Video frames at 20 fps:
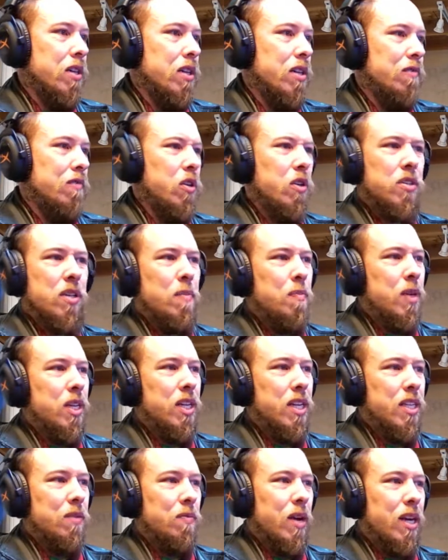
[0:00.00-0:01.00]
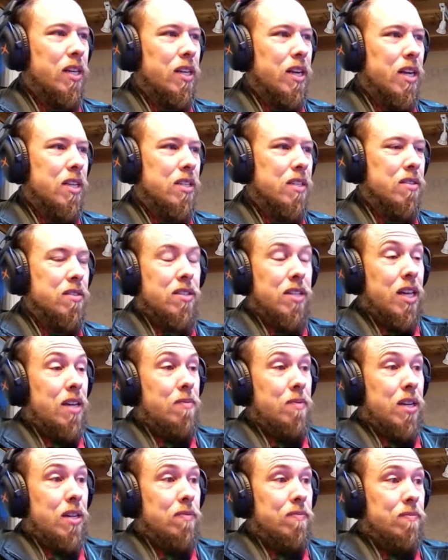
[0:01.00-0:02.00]
If you do something it doesn't recognize, it's just like,
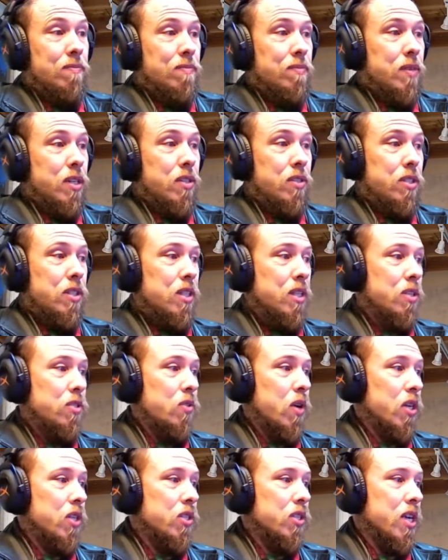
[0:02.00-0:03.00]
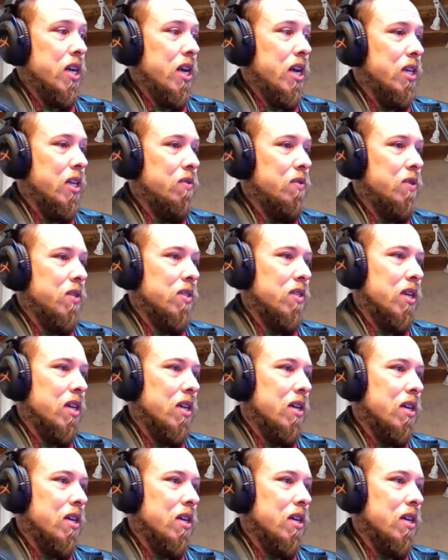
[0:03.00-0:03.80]
well, here's the instructions on how to use this thing.